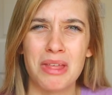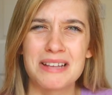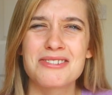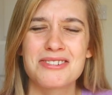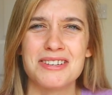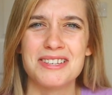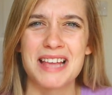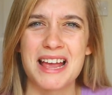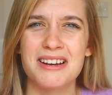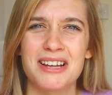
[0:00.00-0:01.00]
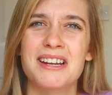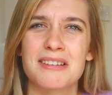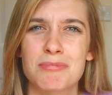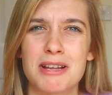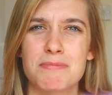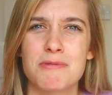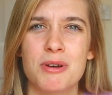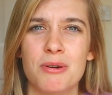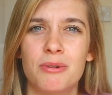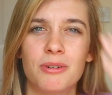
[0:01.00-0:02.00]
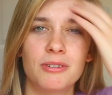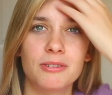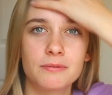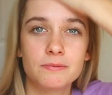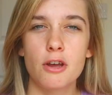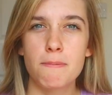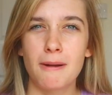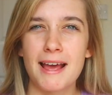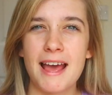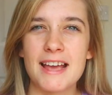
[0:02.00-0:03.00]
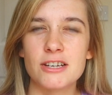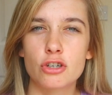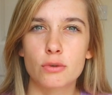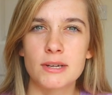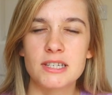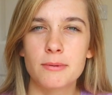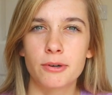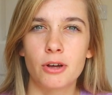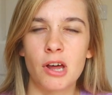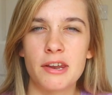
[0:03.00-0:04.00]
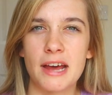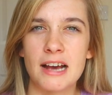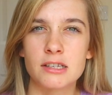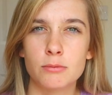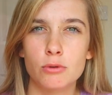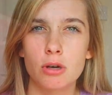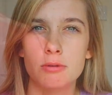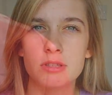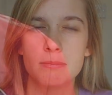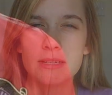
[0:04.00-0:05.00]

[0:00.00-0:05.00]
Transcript: that's just insane. Like, let's be real. No player aged 21 or under has more goals than